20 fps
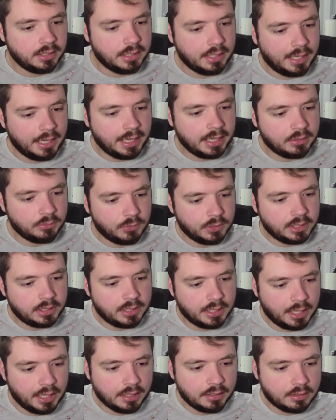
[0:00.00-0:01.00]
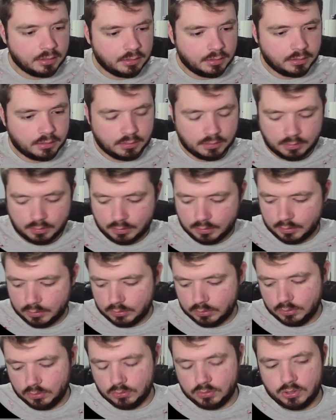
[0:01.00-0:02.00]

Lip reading: Can we get to